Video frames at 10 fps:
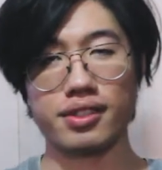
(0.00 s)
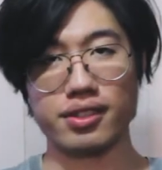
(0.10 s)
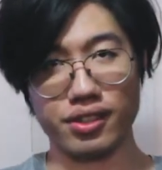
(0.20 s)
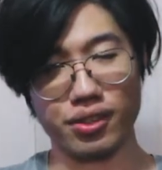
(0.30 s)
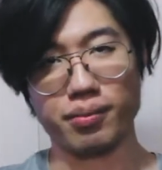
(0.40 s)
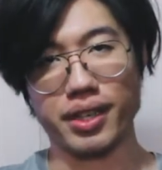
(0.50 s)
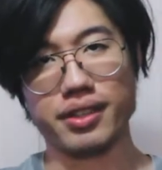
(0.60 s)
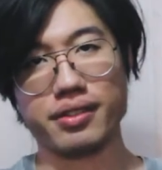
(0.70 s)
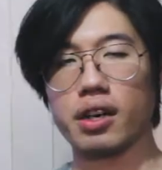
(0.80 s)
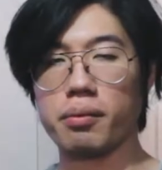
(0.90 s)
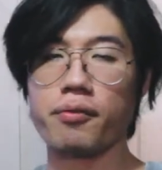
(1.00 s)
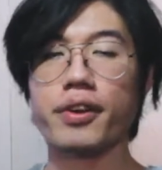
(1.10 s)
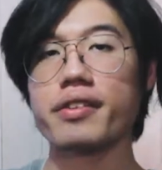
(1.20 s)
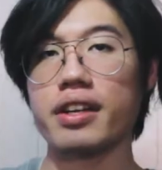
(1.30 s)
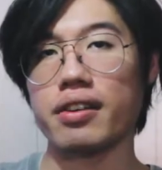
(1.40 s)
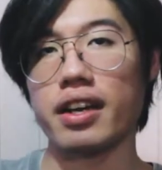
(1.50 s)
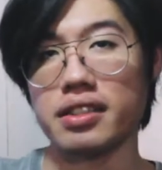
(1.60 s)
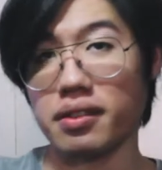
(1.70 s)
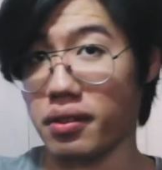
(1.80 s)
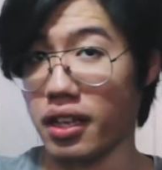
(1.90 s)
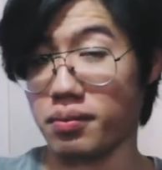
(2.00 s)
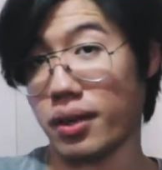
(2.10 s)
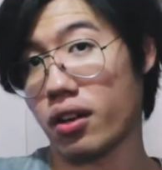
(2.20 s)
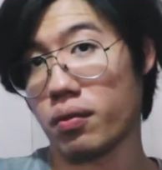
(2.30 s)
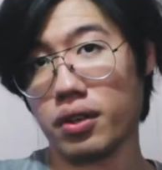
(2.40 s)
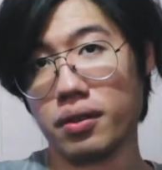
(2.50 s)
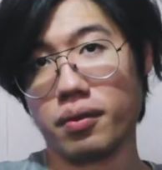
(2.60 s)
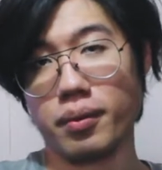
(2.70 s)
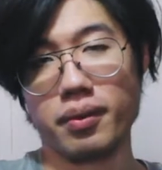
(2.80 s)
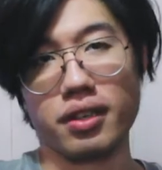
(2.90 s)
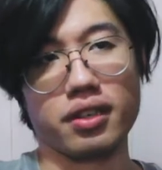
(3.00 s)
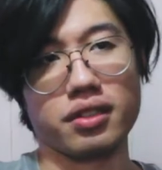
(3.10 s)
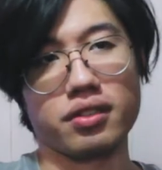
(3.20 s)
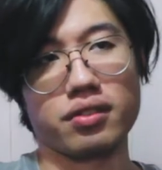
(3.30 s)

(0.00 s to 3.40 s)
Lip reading: Still me. I've been figuring out that might not work for me because